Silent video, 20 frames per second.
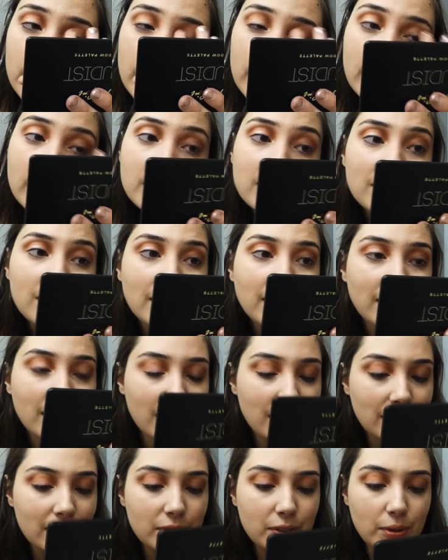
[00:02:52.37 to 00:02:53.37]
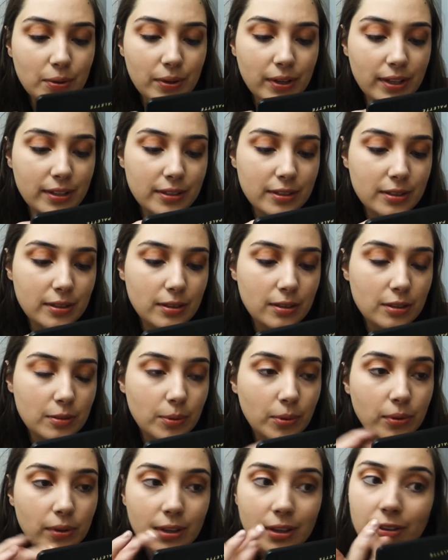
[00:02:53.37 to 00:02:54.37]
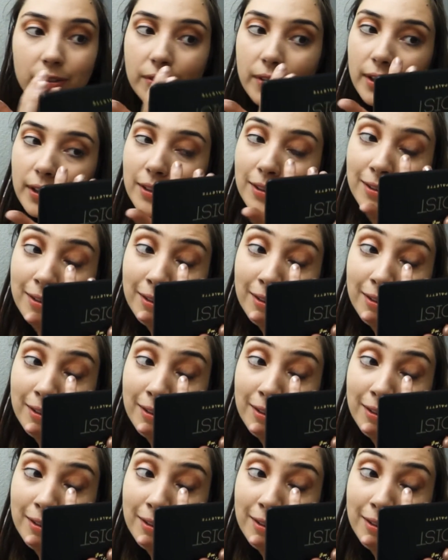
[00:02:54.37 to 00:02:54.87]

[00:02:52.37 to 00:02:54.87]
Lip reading: It's like, it gives you a nice silky effect.